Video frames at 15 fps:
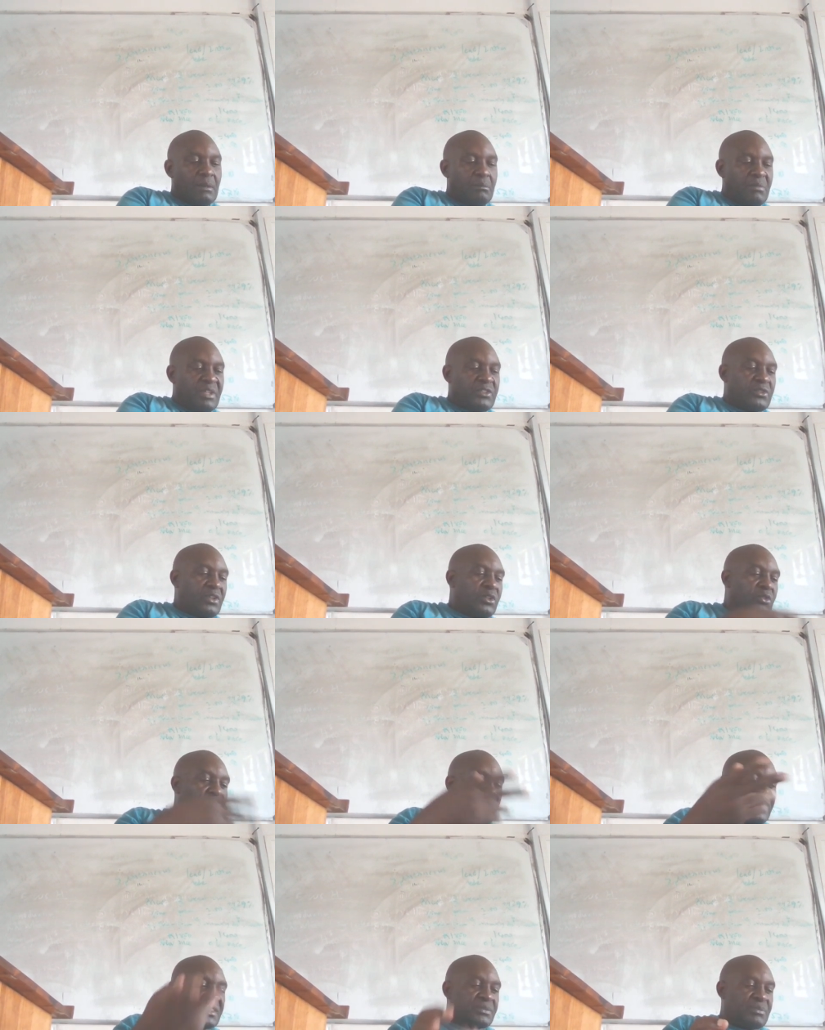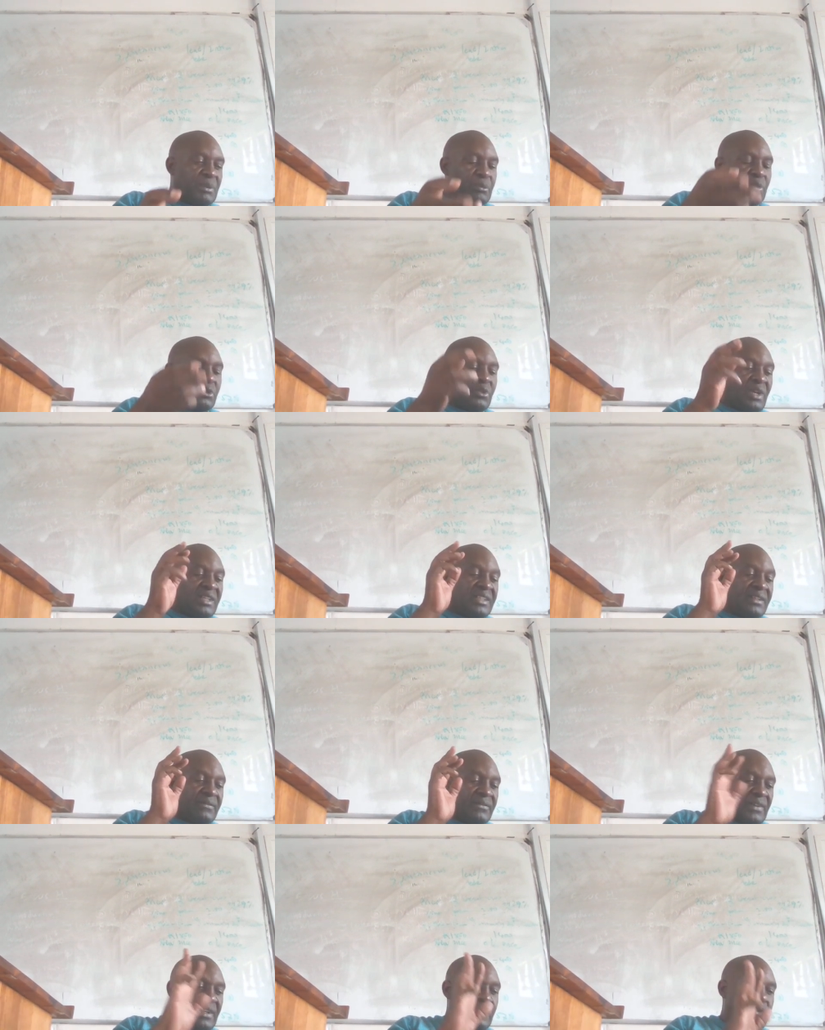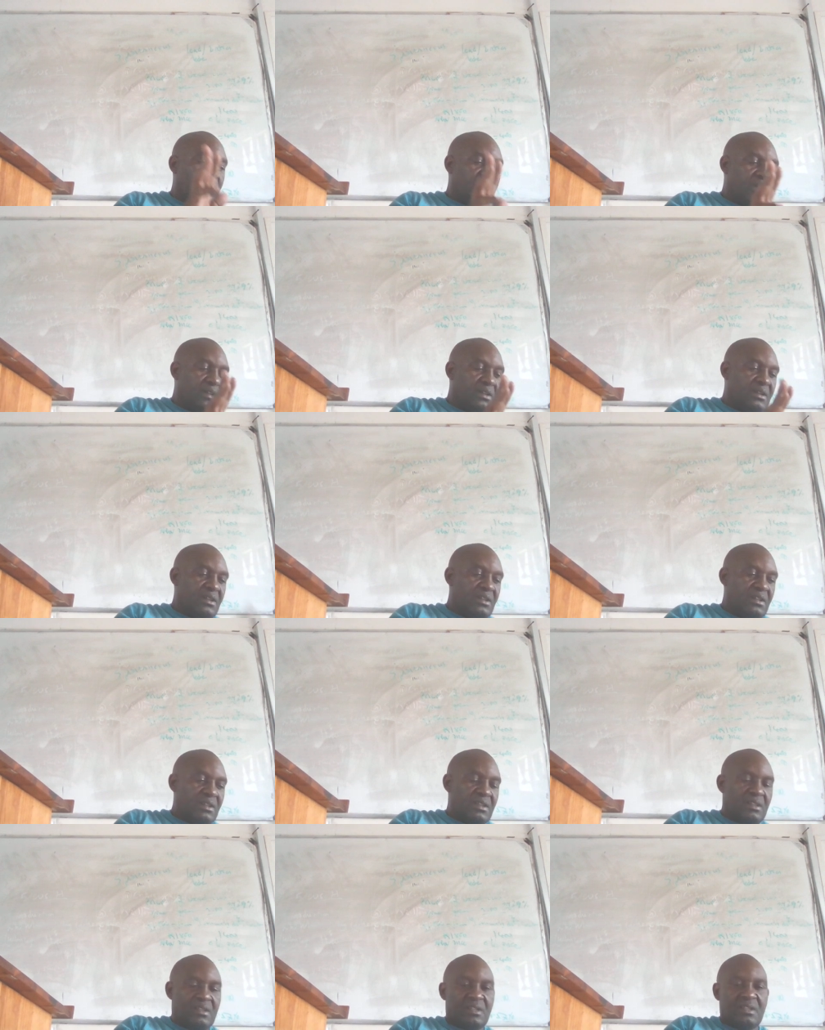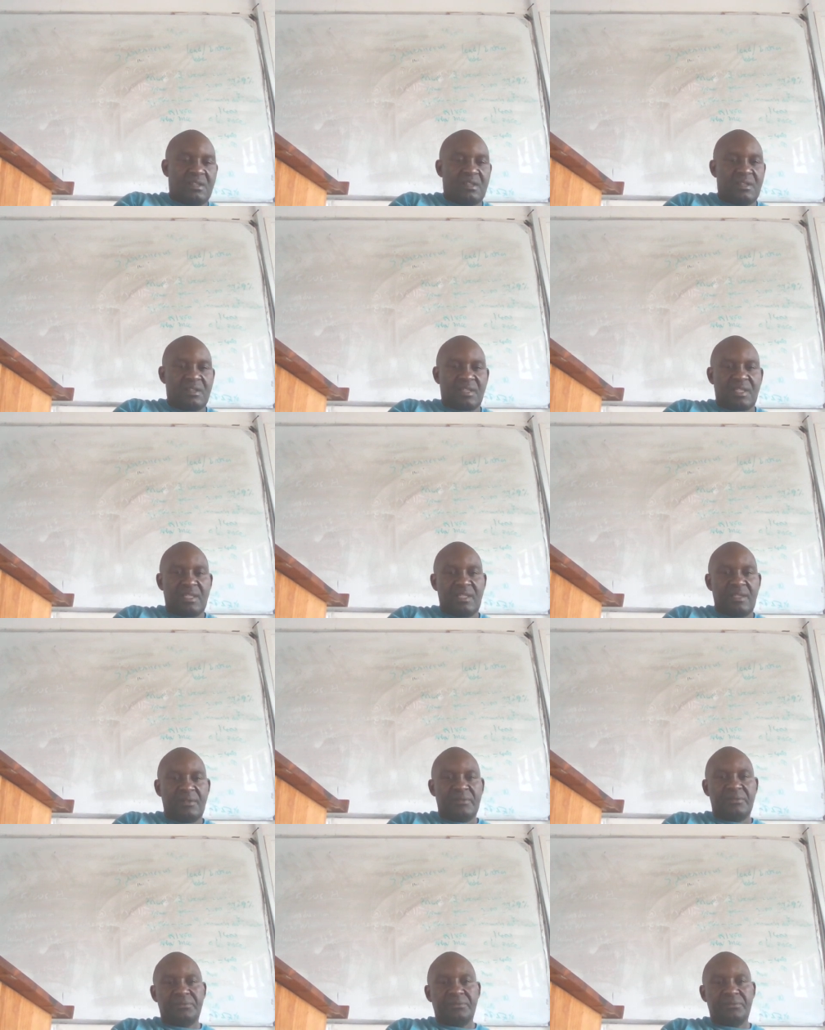By talking to various people, you're adding value. Okay.